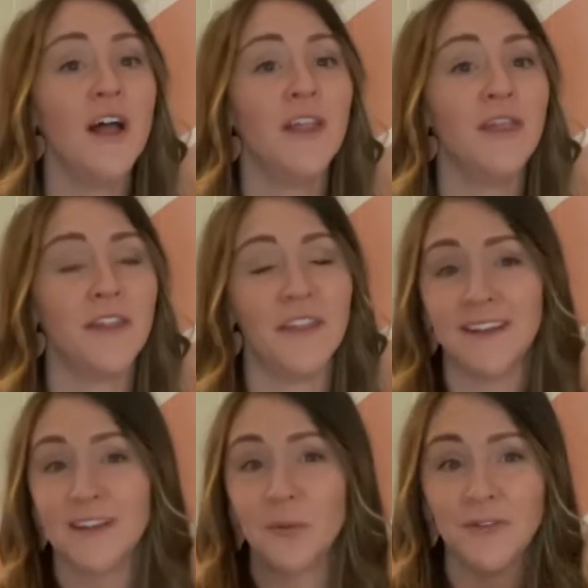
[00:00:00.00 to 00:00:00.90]
the
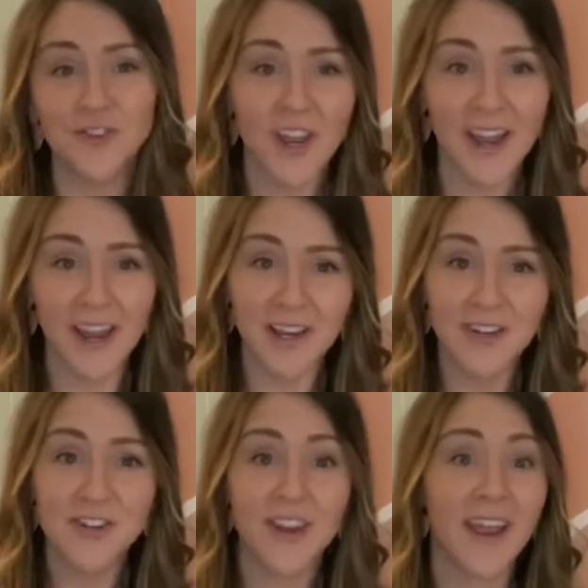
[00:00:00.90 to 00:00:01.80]
things that we've
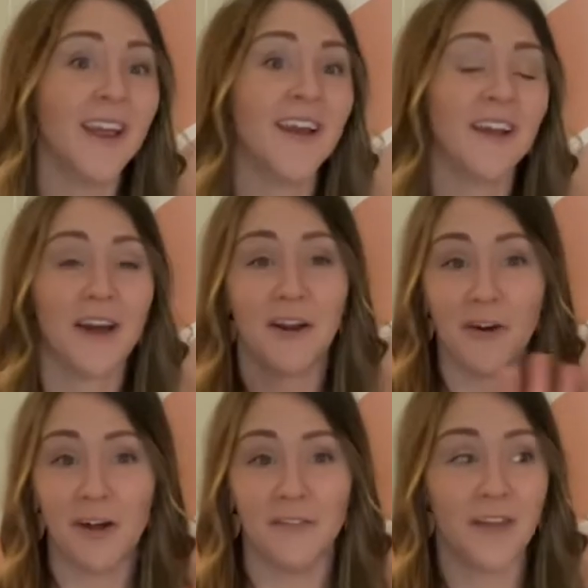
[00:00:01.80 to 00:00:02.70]
changed and kind of
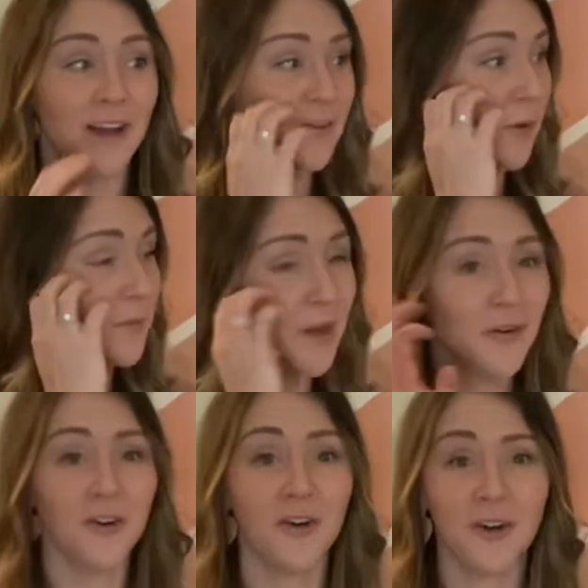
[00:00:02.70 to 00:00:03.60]
all of that. So I'm down
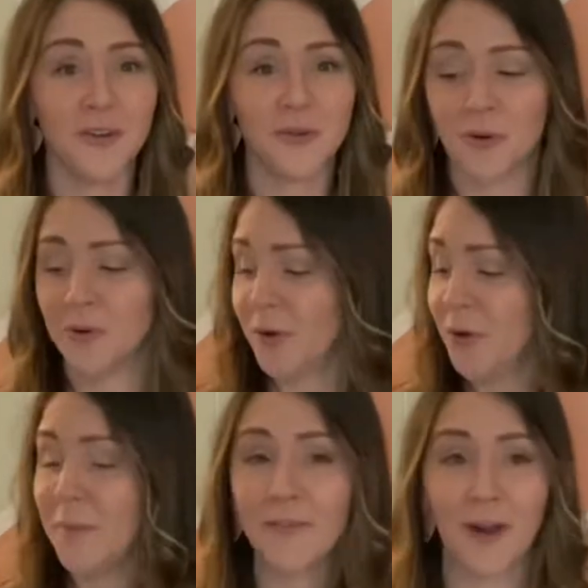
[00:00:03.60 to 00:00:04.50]
here in our
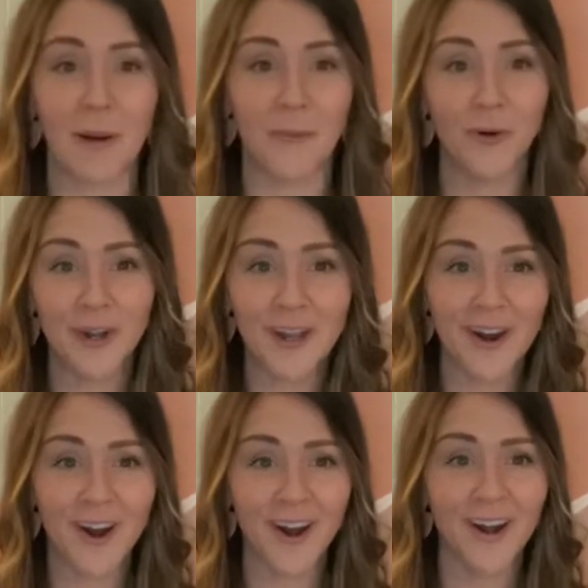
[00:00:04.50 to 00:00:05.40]
schoolroom. I've got my morning
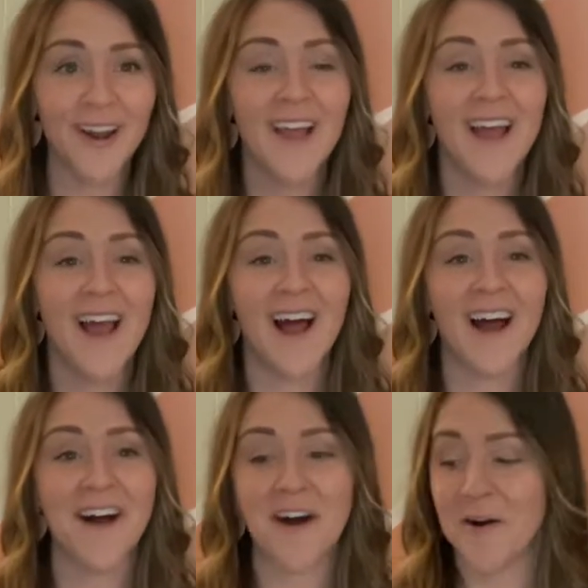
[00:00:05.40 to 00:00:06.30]
cart.
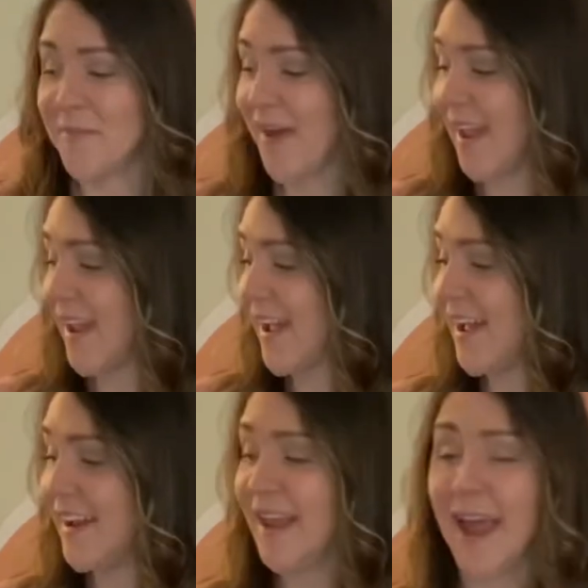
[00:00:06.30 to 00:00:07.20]
Um,
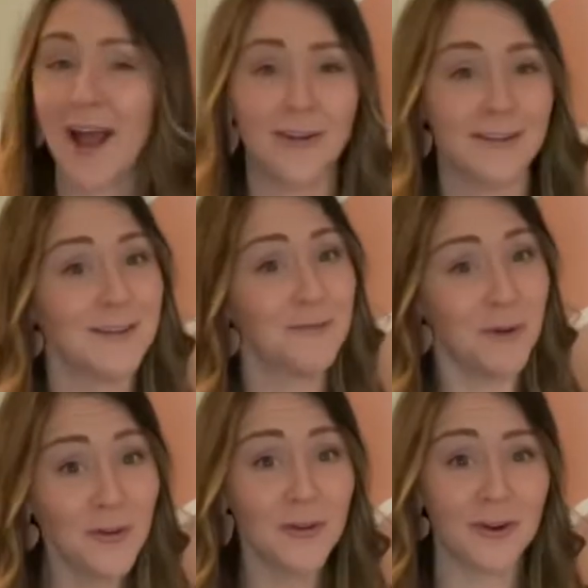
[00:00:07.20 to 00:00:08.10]
and it houses
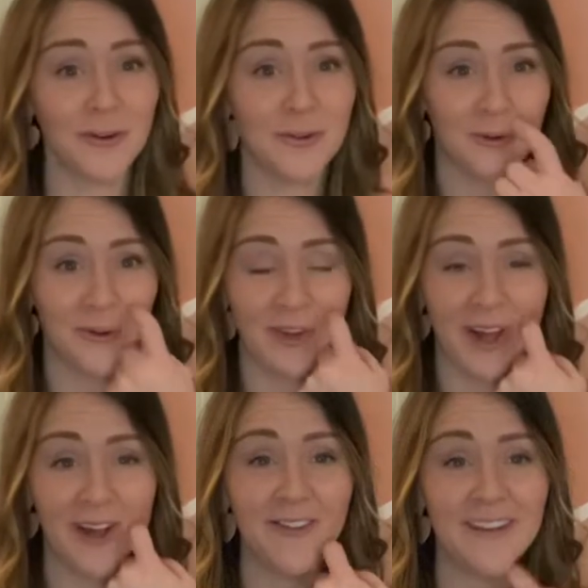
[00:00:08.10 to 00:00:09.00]
most of our school
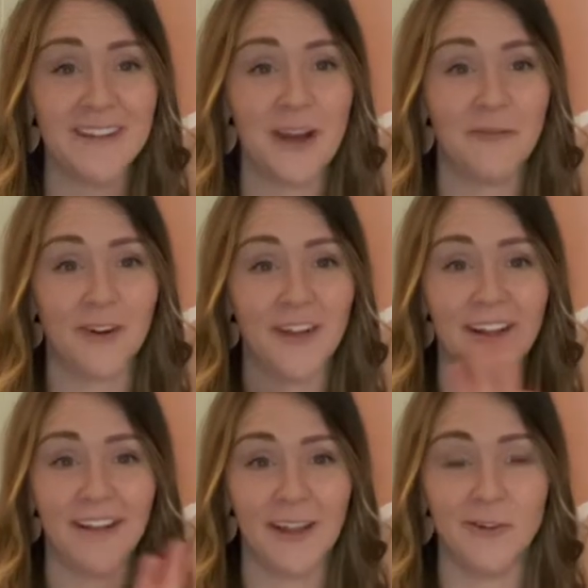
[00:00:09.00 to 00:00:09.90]
stuff except for
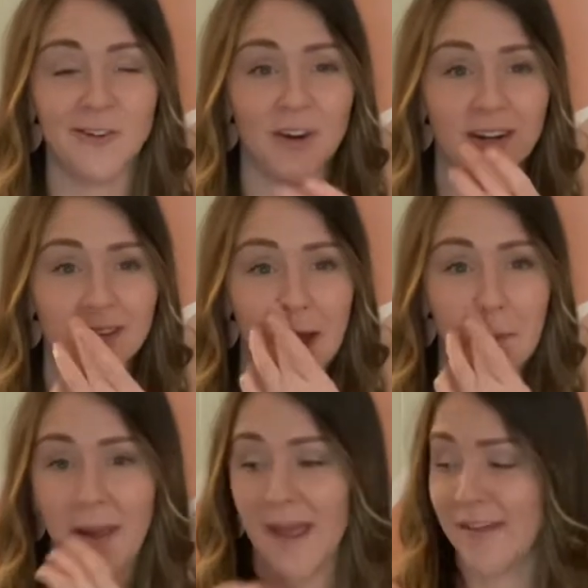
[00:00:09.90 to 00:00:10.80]
like language arts
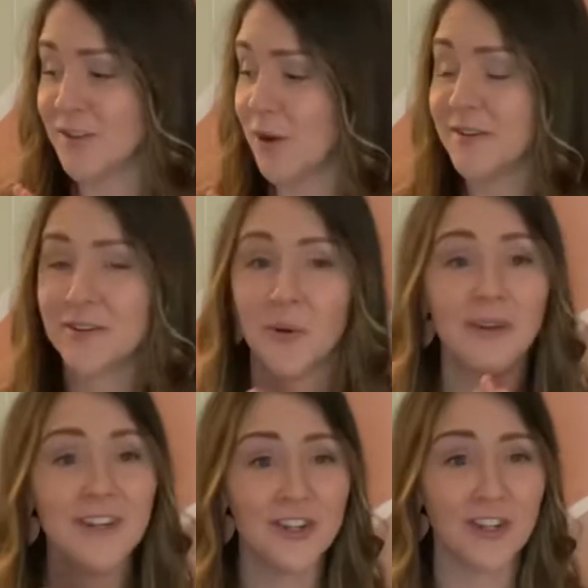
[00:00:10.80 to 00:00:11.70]
and math. So I was
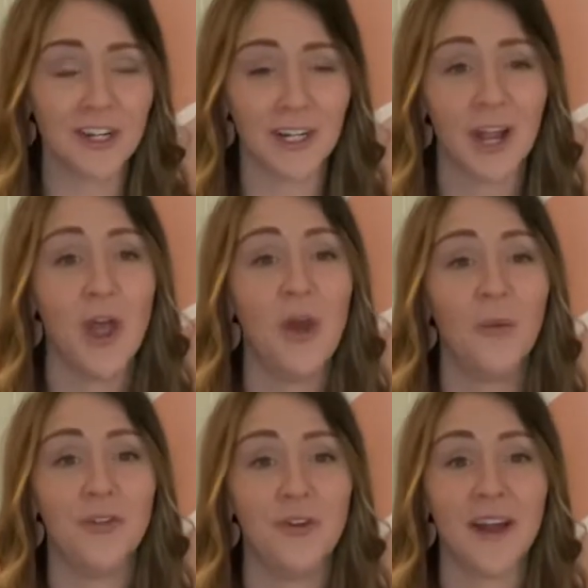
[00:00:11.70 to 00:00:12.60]
going to share
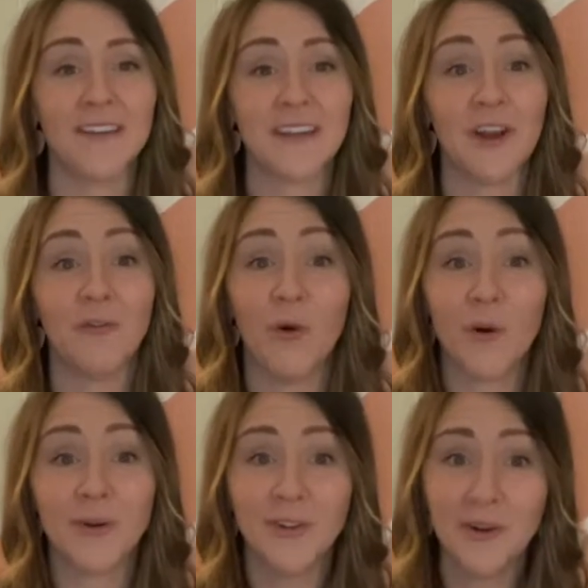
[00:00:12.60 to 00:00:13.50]
with you guys kind of
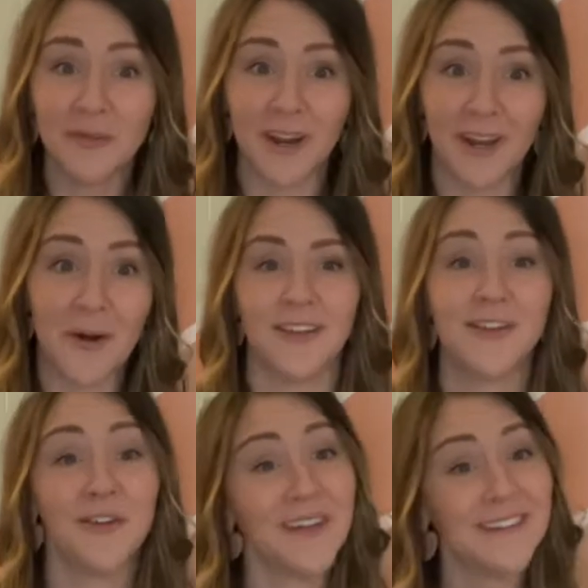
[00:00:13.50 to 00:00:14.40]
what we're doing right now.
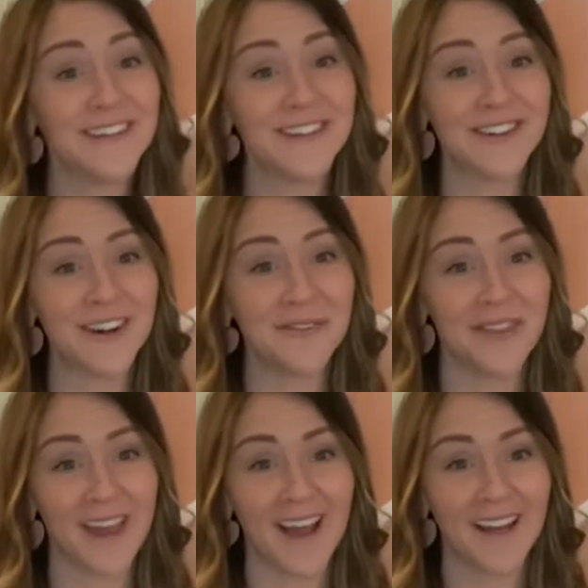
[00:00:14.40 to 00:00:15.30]
So let's get started
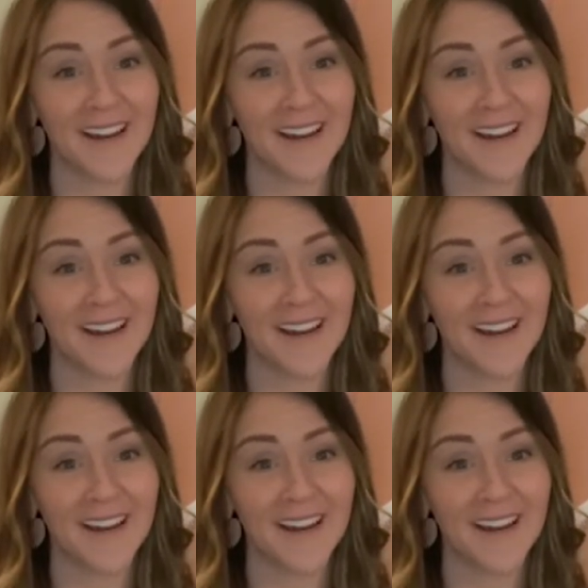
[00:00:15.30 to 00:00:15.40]
with that.